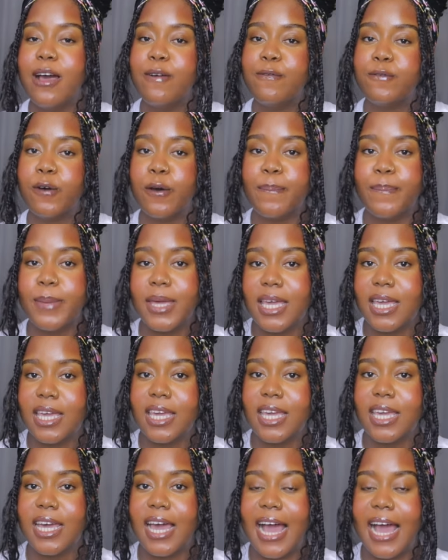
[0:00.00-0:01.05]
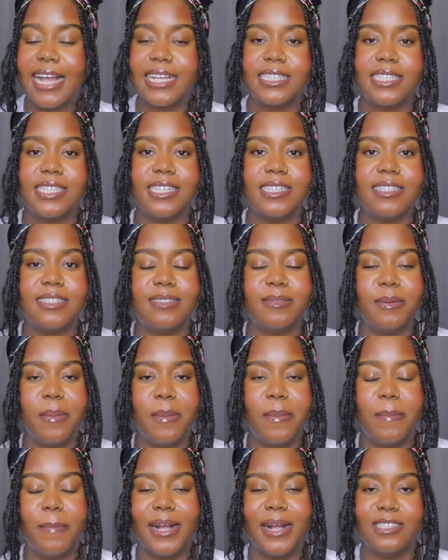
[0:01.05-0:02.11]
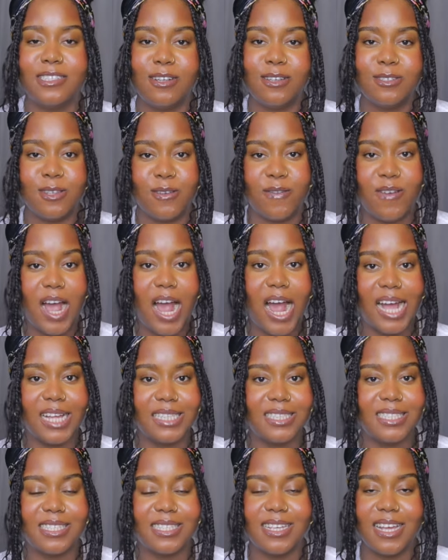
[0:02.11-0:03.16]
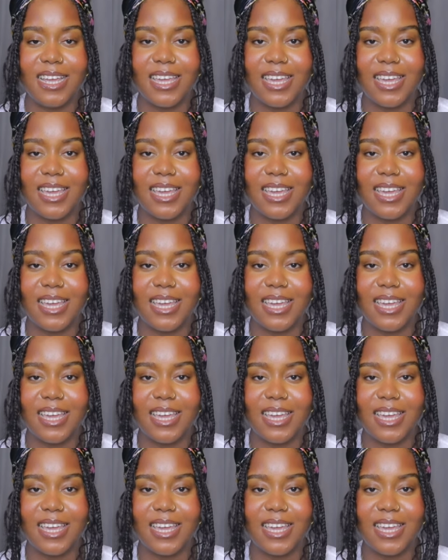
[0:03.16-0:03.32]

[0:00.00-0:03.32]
For me, I did bachelor's of arts